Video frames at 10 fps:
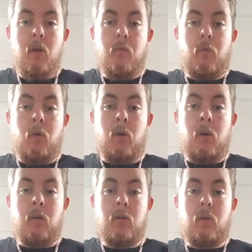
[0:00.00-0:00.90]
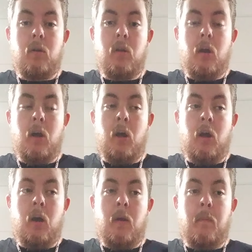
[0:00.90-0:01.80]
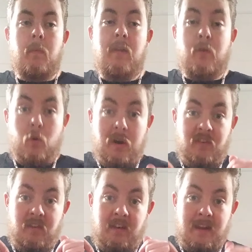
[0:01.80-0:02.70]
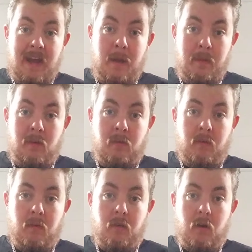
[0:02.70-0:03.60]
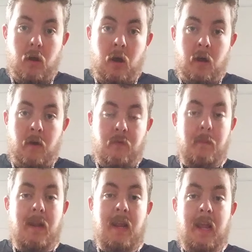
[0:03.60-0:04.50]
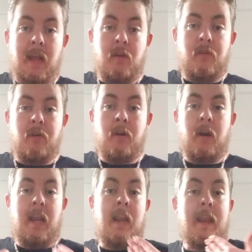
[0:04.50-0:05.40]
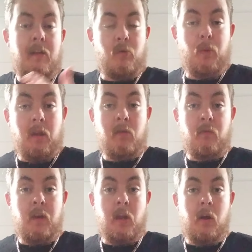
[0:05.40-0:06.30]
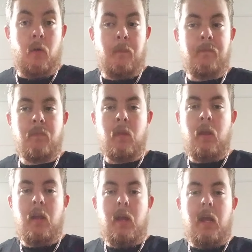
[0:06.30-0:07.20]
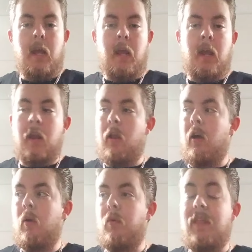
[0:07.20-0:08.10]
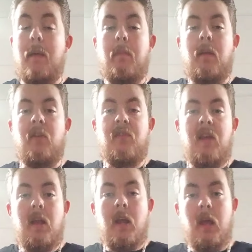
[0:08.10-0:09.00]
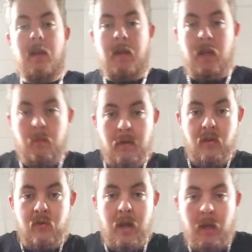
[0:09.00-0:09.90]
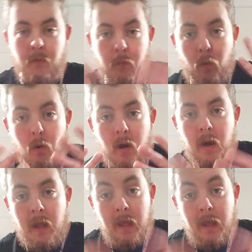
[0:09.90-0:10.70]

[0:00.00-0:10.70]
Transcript: for um, leave your questions in the comments uh, for me to answer in next week's video. And uh, with that being said, Dan the Beast 94